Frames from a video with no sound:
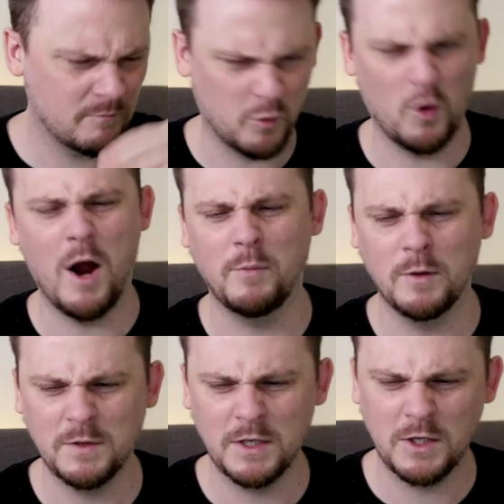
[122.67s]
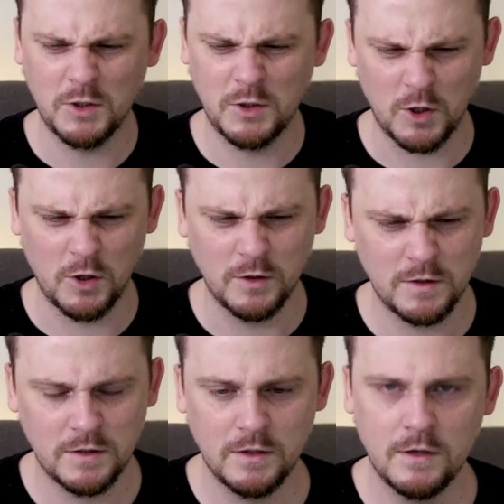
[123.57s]
problems and
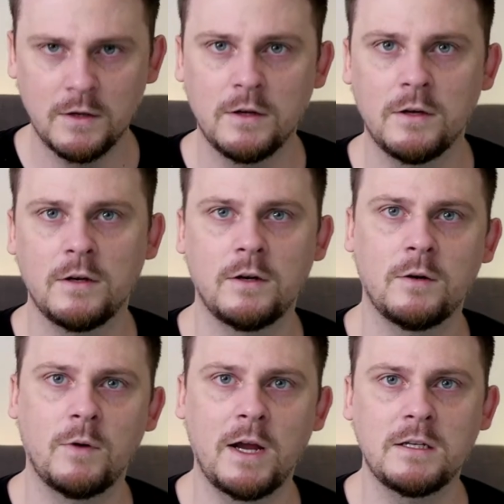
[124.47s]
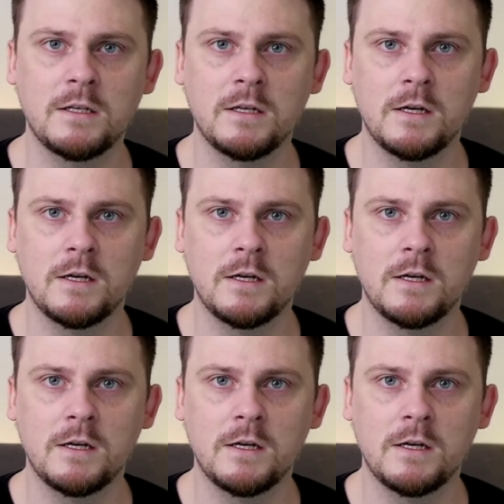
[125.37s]
concerns, right?